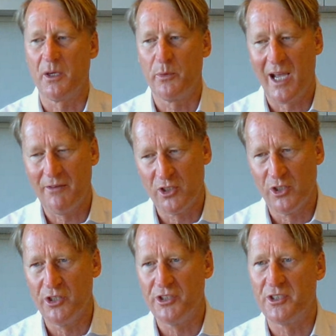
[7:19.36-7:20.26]
and we have a
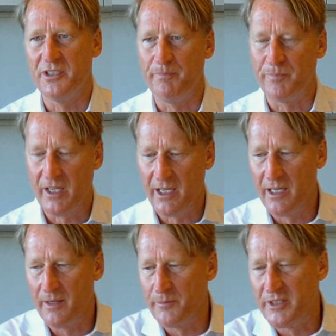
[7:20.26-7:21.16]
good
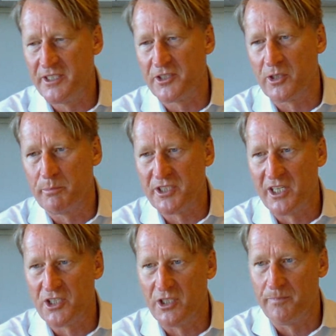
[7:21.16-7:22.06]
digital
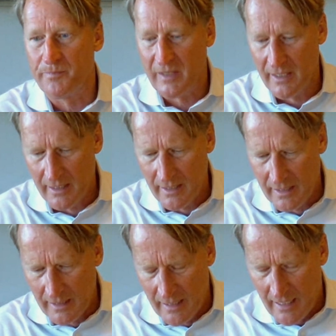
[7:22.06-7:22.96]
position.
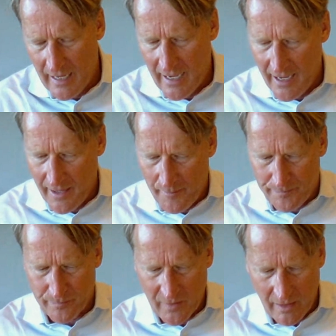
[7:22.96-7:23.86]

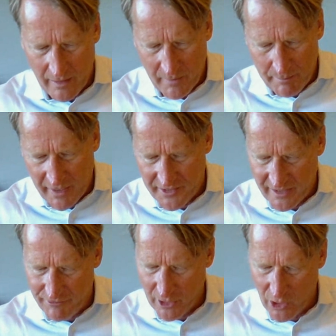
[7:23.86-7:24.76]
But
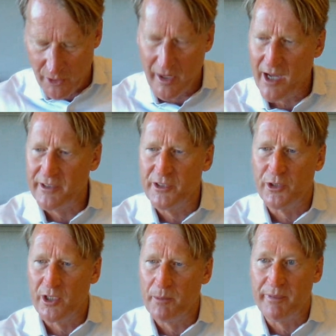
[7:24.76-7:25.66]
if you look around in
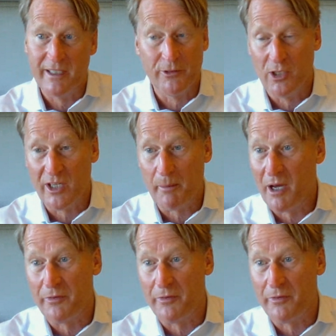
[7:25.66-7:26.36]
Europe and if you look at